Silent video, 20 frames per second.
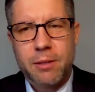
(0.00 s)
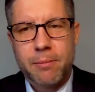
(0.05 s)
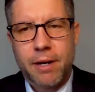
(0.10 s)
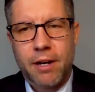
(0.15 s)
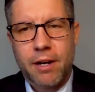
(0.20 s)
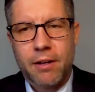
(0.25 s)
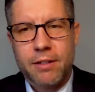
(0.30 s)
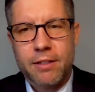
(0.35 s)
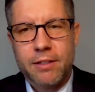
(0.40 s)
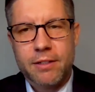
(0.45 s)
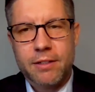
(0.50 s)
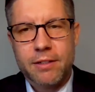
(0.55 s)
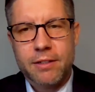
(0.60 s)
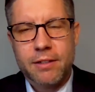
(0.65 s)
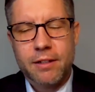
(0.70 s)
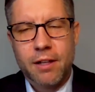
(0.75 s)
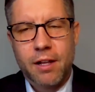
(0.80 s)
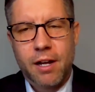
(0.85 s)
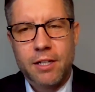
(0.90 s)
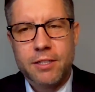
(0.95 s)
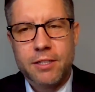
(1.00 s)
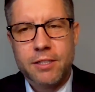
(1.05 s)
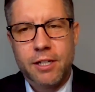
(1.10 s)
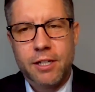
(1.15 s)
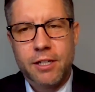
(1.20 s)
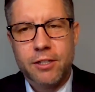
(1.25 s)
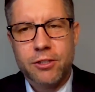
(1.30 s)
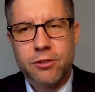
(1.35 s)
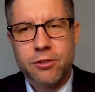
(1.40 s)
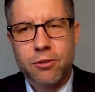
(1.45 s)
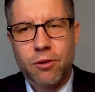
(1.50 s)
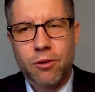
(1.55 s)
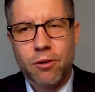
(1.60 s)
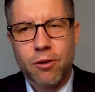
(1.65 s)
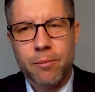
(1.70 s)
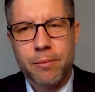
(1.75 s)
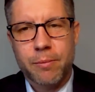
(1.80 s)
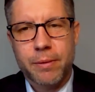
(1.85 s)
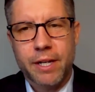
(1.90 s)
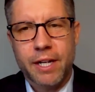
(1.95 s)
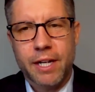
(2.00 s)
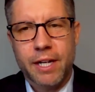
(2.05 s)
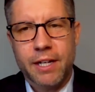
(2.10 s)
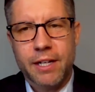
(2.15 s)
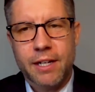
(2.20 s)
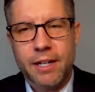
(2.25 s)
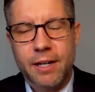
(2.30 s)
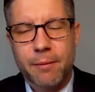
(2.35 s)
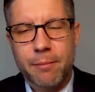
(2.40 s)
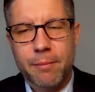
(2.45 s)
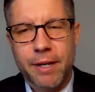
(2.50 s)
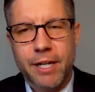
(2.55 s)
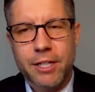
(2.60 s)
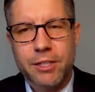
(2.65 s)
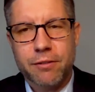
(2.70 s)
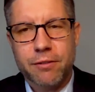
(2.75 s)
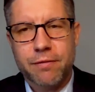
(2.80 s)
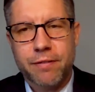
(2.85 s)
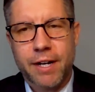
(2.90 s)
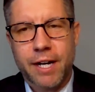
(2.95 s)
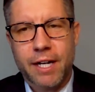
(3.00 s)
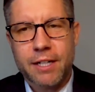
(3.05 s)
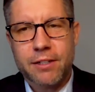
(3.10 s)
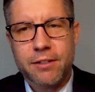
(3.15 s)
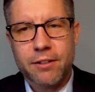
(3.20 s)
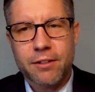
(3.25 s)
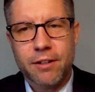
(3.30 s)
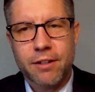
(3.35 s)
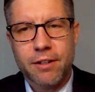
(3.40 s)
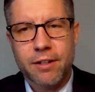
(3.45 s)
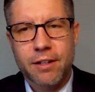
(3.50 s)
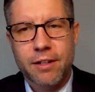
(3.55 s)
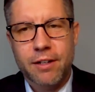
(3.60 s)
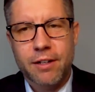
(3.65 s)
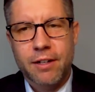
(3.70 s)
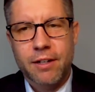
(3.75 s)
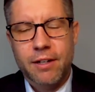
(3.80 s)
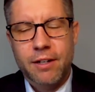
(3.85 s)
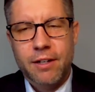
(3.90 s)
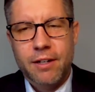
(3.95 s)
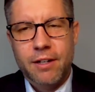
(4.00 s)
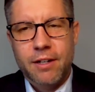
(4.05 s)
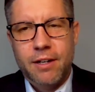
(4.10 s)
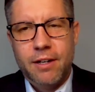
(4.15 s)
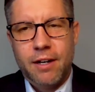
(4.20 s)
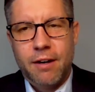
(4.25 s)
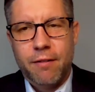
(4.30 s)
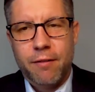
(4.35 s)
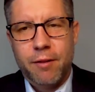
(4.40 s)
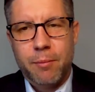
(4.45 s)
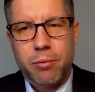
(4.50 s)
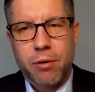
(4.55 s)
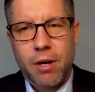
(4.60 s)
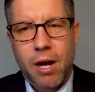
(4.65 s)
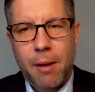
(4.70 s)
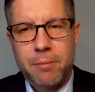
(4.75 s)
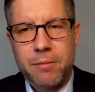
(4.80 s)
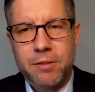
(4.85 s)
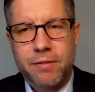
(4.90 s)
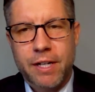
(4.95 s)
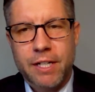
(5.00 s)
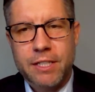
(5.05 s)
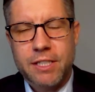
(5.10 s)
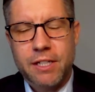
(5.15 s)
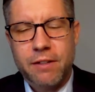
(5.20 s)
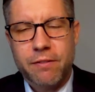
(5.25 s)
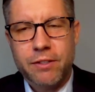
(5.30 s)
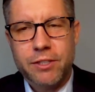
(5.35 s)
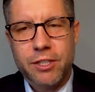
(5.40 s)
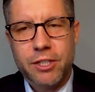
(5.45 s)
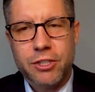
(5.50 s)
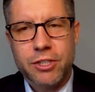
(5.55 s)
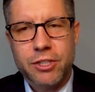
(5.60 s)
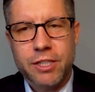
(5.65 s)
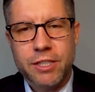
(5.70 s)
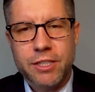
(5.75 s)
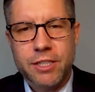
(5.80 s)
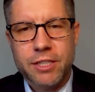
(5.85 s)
about loss of control being a major factor of the problems facing physicians.